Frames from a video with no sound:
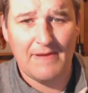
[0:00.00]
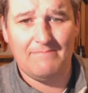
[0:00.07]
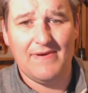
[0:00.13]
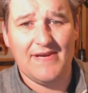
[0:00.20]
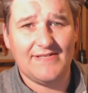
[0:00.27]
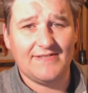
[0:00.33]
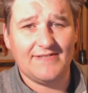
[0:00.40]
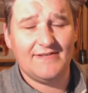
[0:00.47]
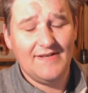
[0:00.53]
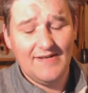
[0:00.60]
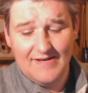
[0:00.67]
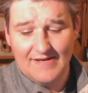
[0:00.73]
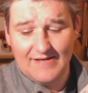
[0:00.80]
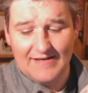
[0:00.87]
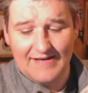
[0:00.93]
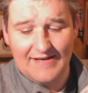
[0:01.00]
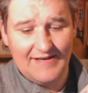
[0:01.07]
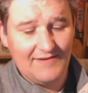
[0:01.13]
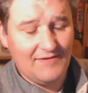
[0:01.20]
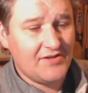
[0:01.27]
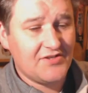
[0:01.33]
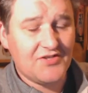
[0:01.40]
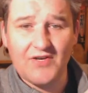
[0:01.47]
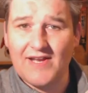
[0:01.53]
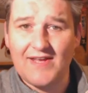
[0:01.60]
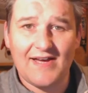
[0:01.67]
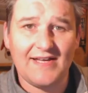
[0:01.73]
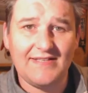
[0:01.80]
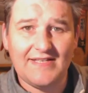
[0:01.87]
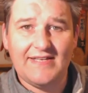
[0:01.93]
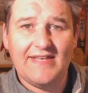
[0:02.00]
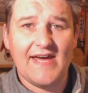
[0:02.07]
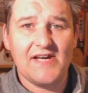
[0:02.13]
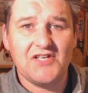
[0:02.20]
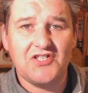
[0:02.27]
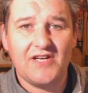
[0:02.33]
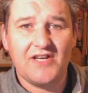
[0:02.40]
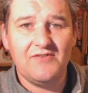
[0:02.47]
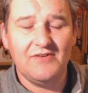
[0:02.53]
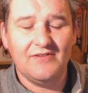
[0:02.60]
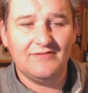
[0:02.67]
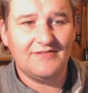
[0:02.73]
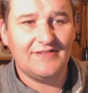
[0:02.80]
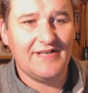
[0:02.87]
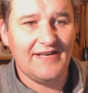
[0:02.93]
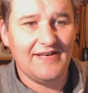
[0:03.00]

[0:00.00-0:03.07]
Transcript: a bit better. Sorry, I had to dash out.